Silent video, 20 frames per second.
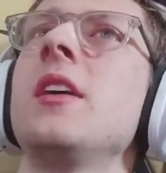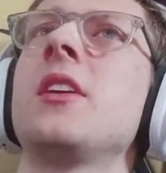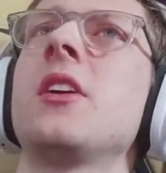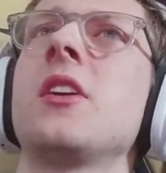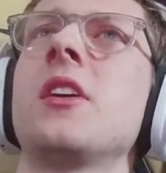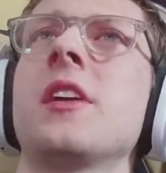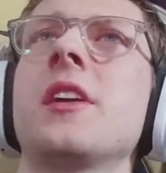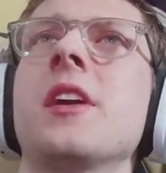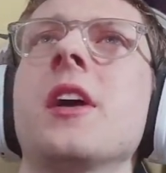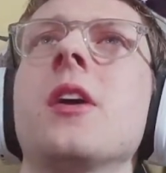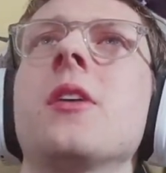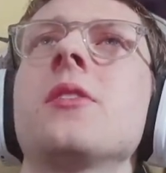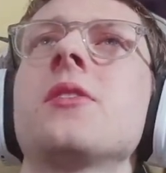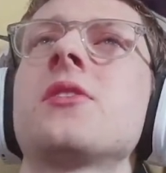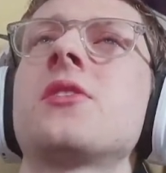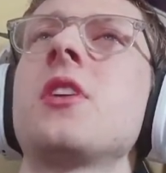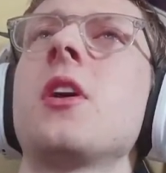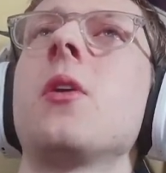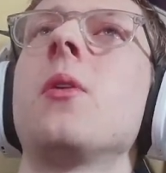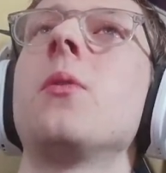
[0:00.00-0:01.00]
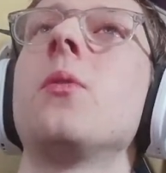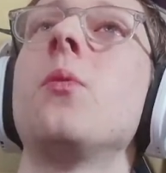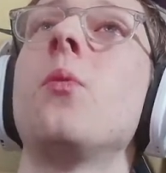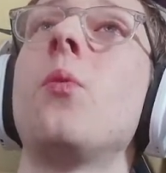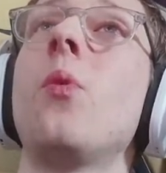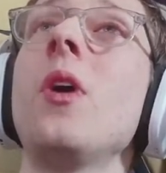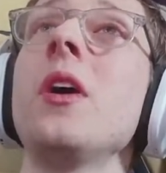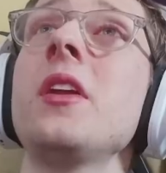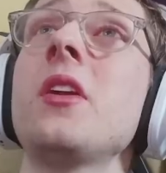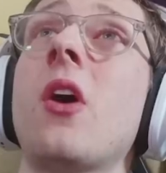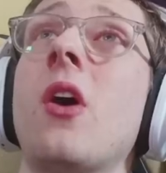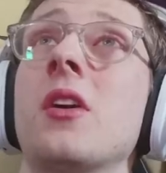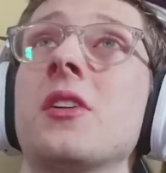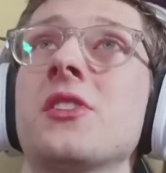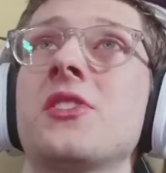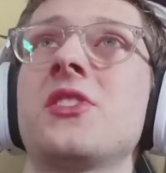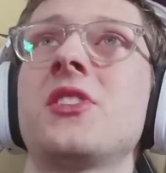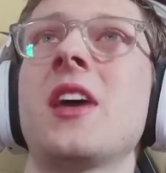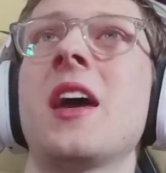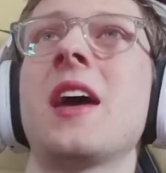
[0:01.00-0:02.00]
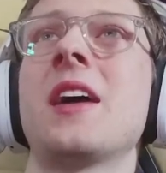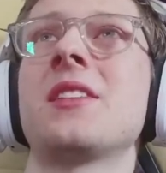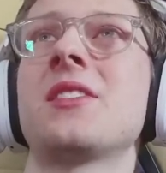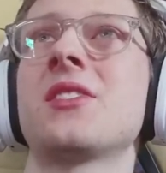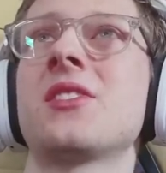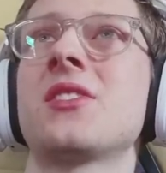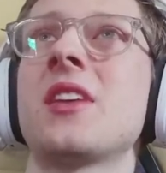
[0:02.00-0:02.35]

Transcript: There you go. So, what are sets?